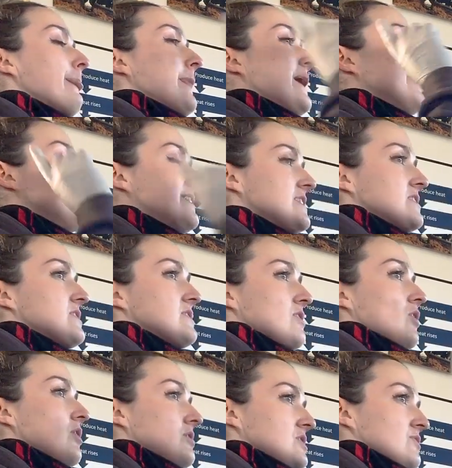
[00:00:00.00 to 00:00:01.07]
and this is
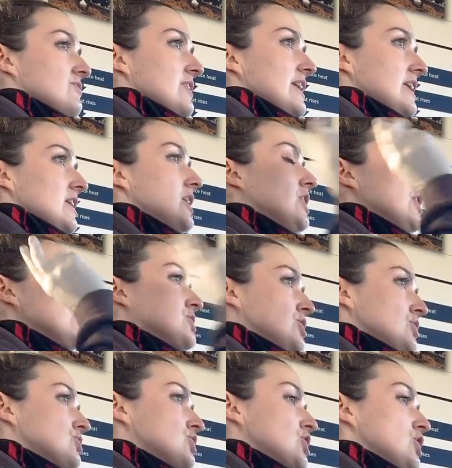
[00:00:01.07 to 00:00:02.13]
also vital,
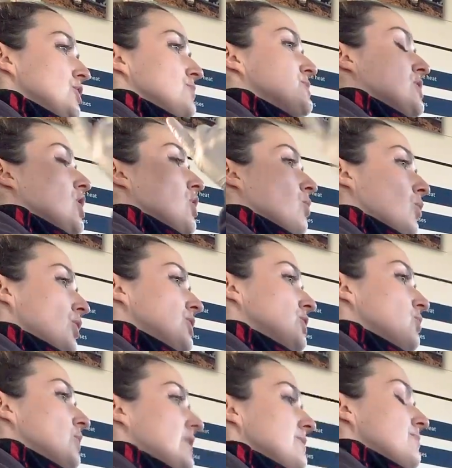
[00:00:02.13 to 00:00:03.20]
two tubes, one
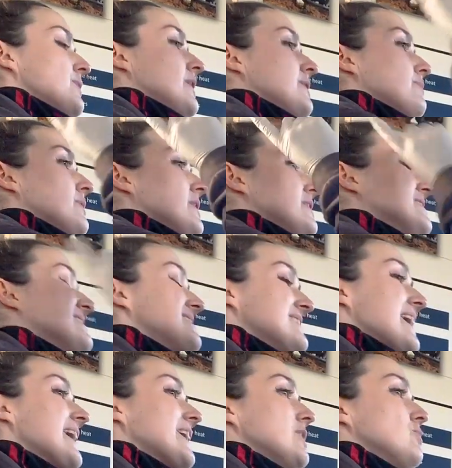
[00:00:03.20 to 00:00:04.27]
the windpipe, the
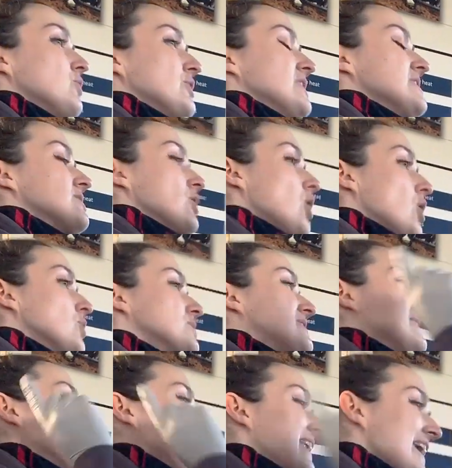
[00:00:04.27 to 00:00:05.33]
second one is always
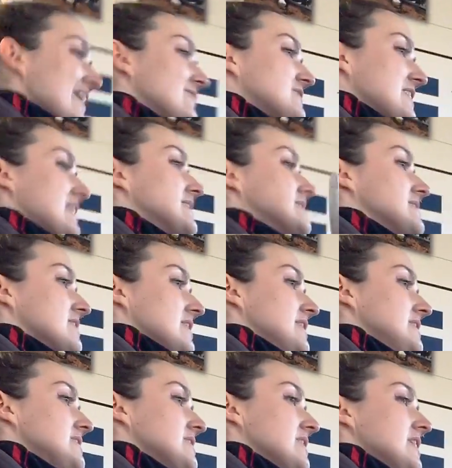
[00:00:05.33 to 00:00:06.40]
to the left-hand
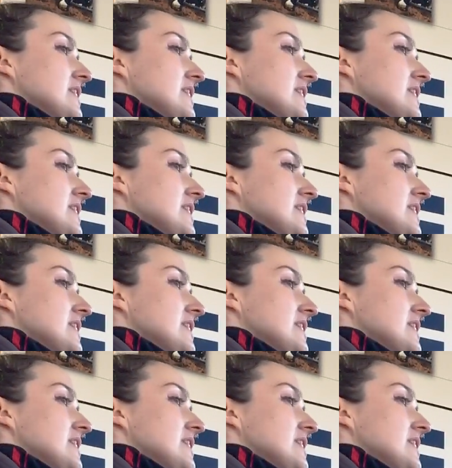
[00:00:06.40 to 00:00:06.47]
side,